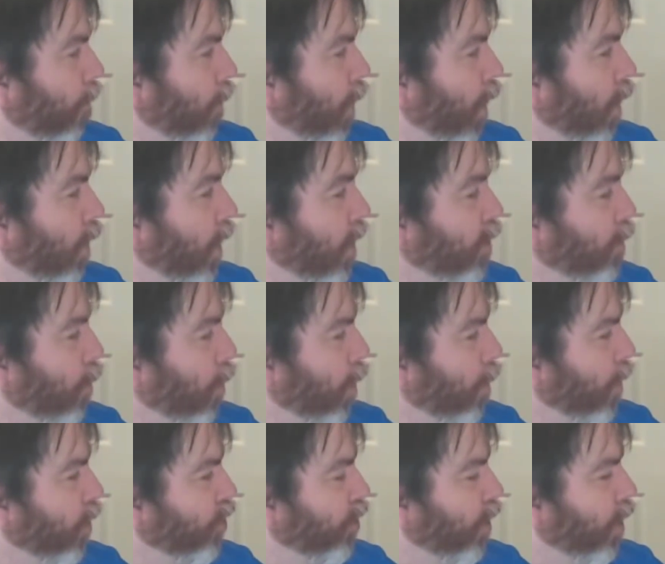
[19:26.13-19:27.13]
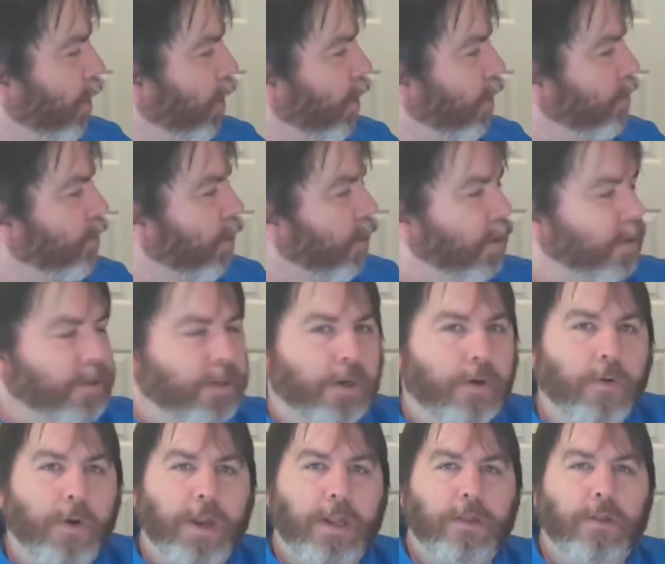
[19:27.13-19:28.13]
And that's pretty much it. It's a
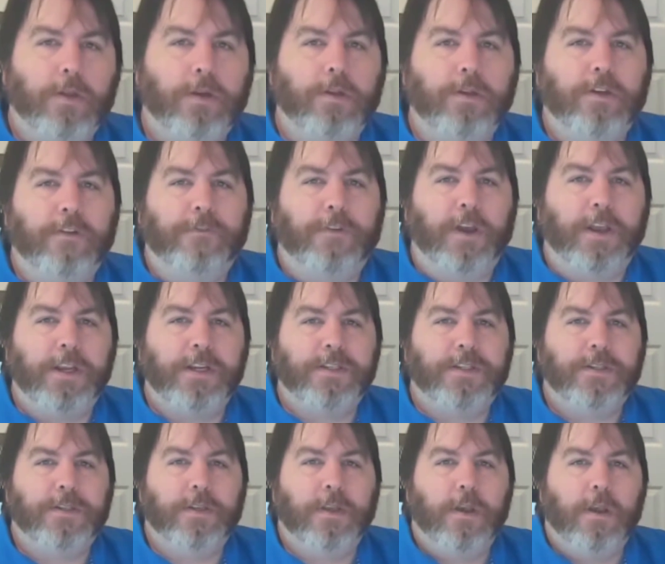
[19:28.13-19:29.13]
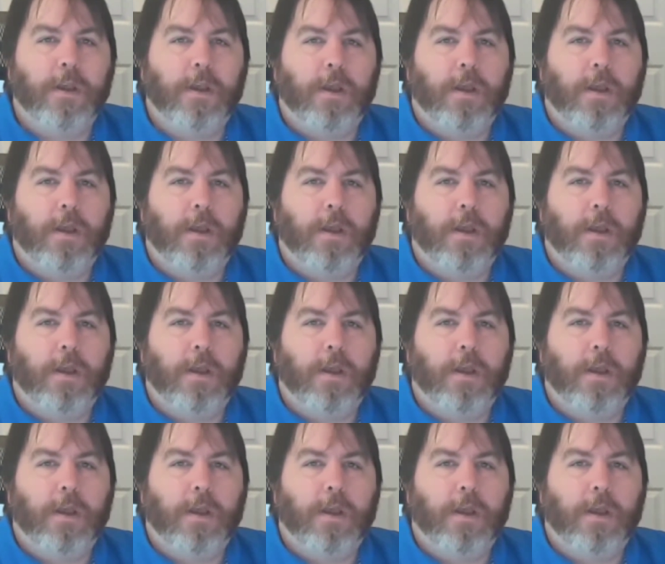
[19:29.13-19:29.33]
great little device.